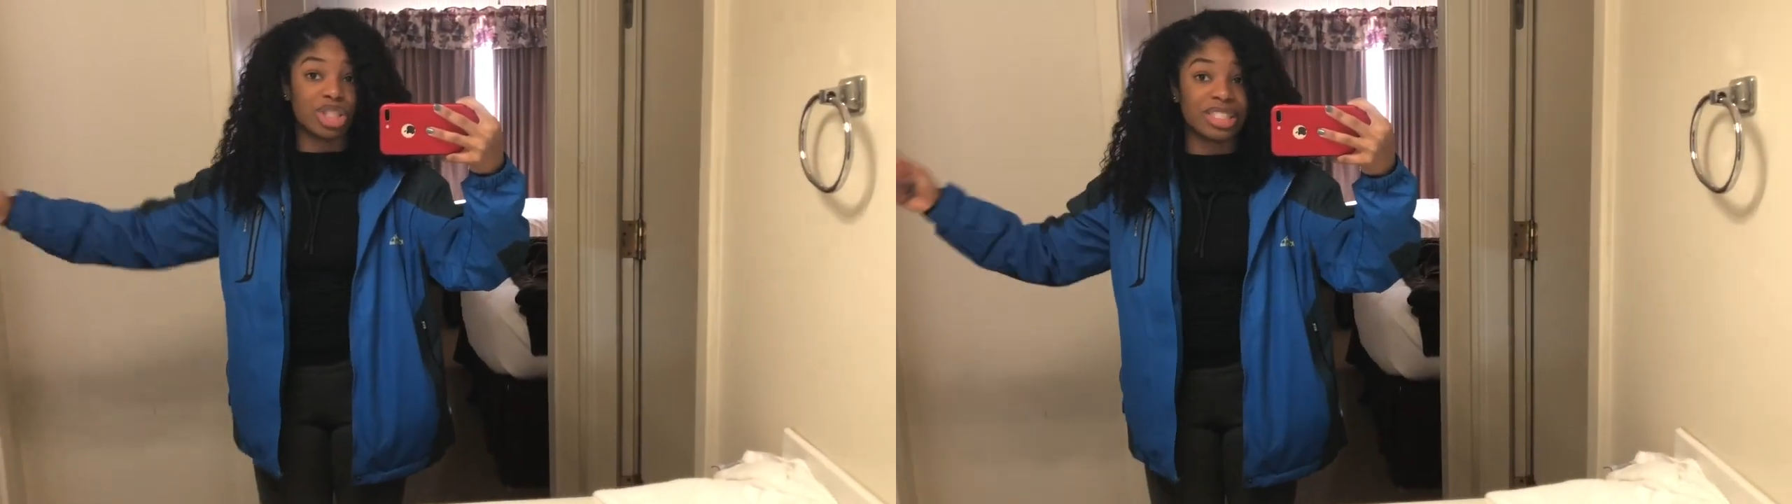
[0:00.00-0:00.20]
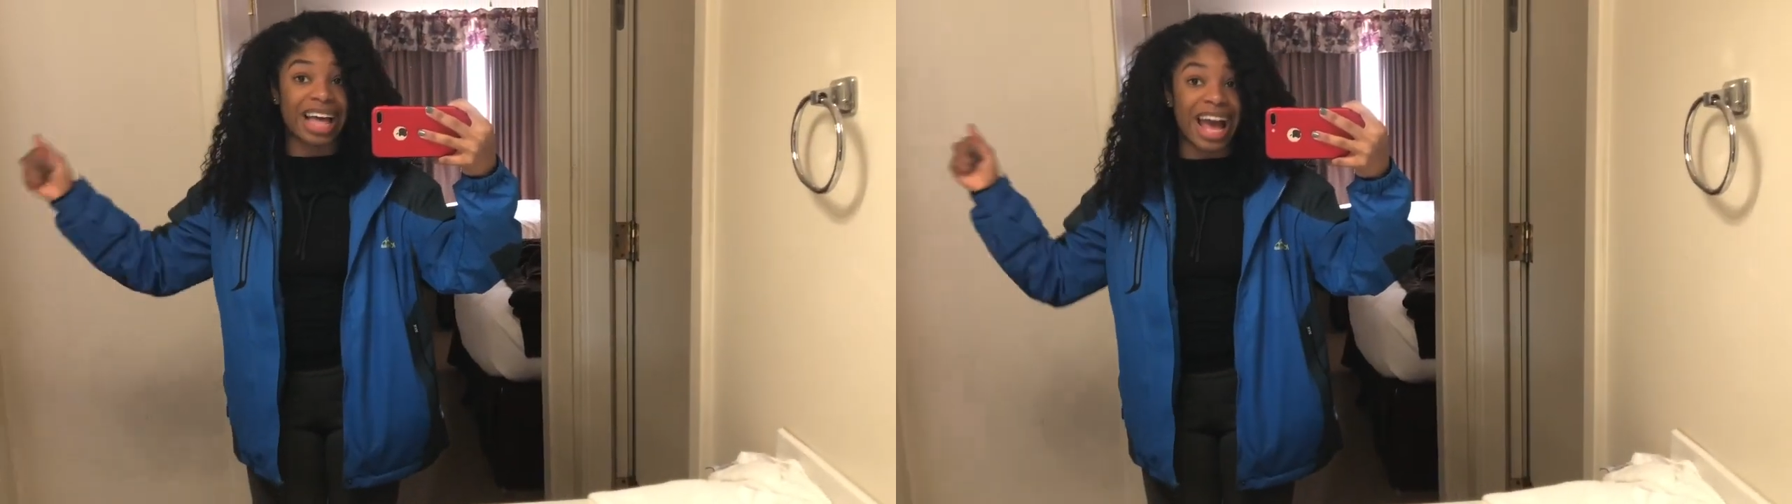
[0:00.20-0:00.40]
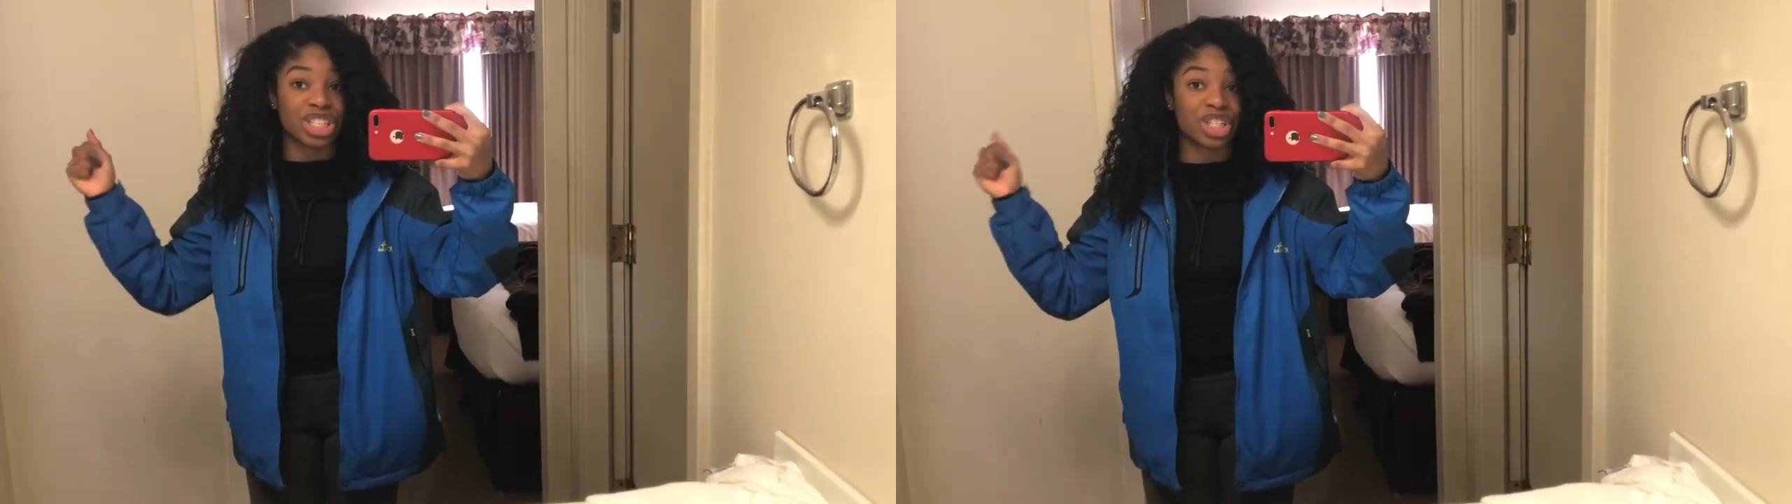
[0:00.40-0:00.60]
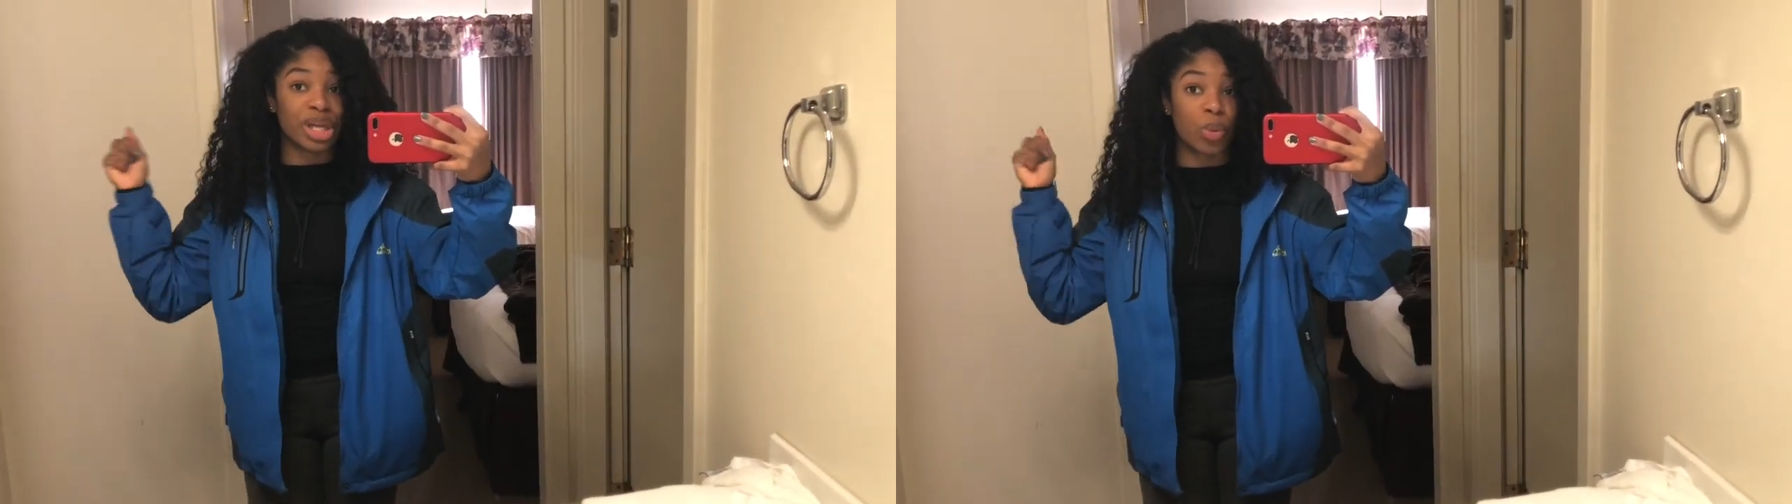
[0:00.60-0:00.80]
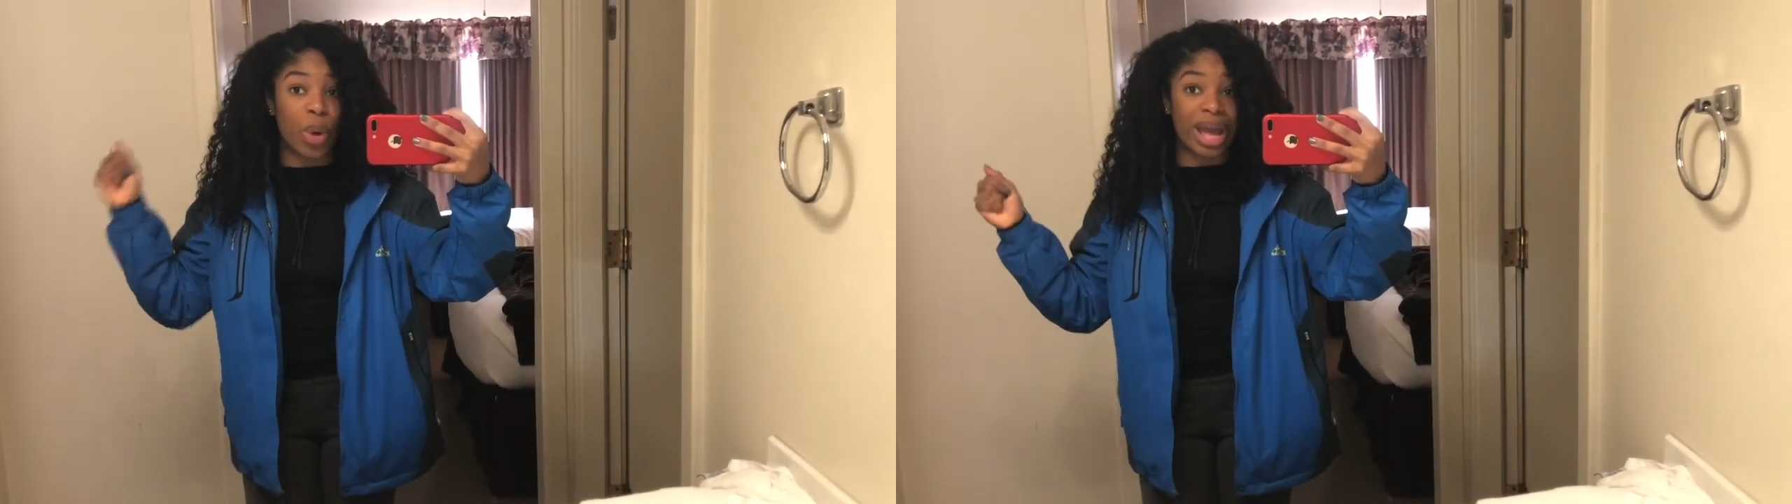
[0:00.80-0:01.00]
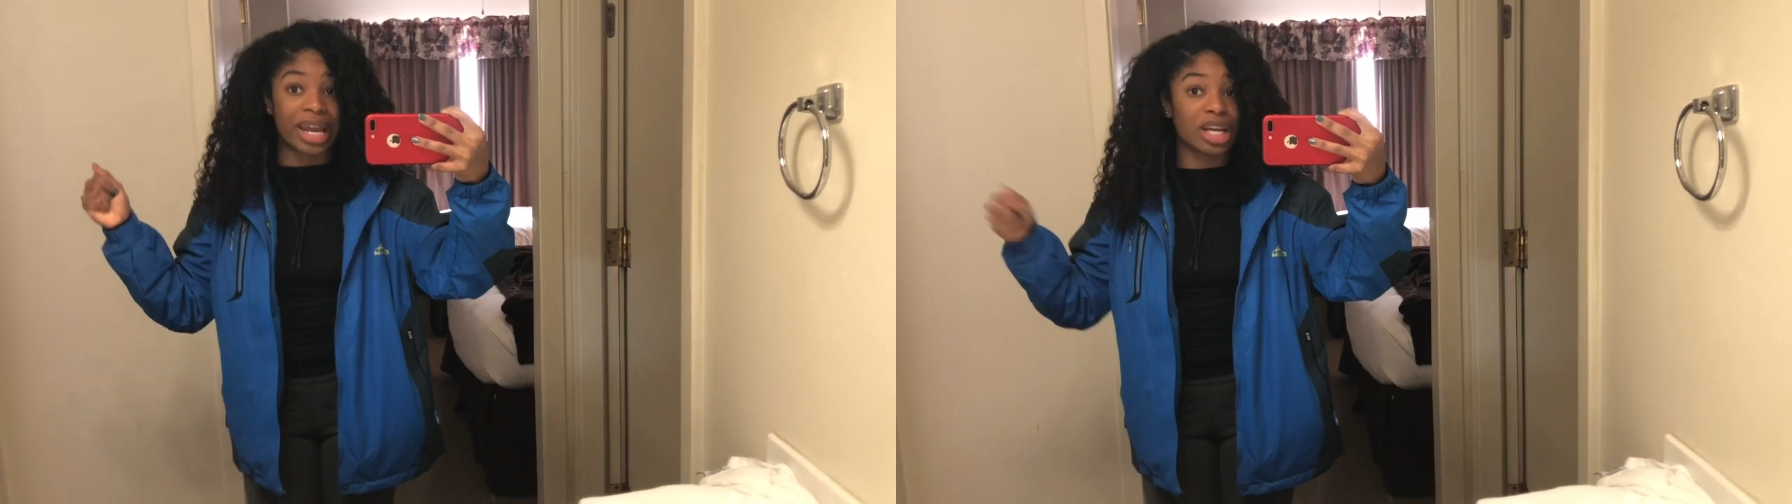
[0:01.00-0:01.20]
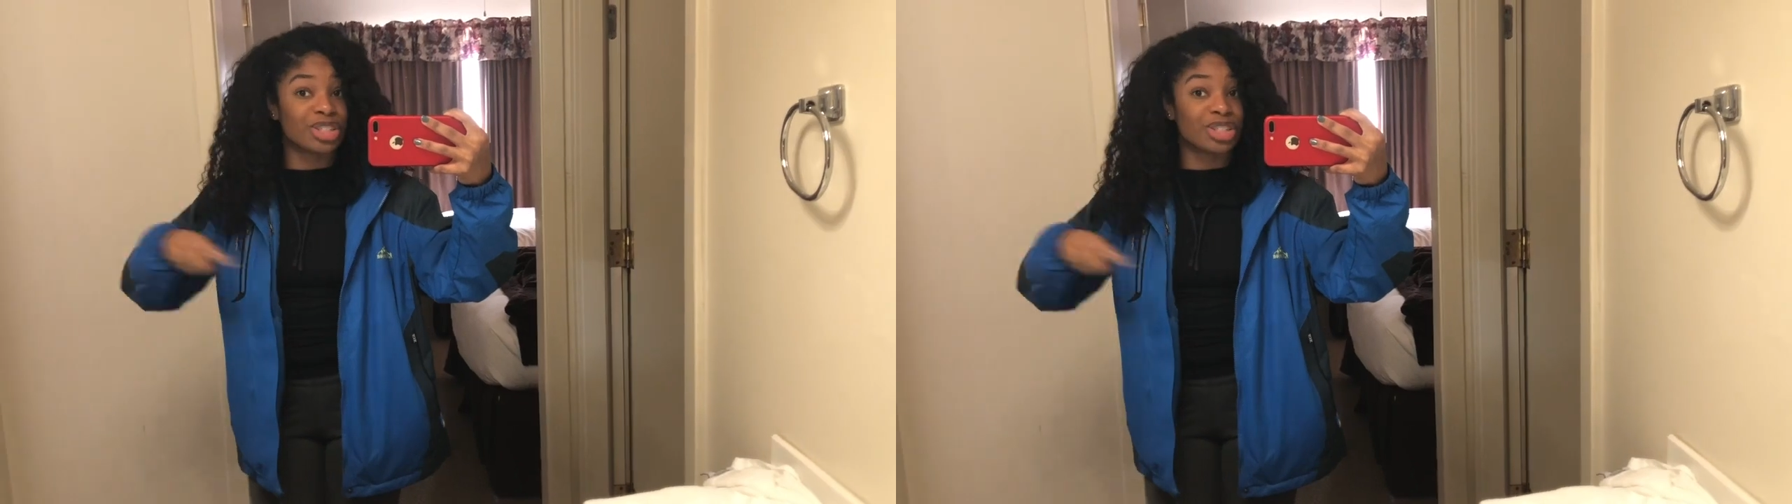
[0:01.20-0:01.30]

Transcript: She's actually waiting,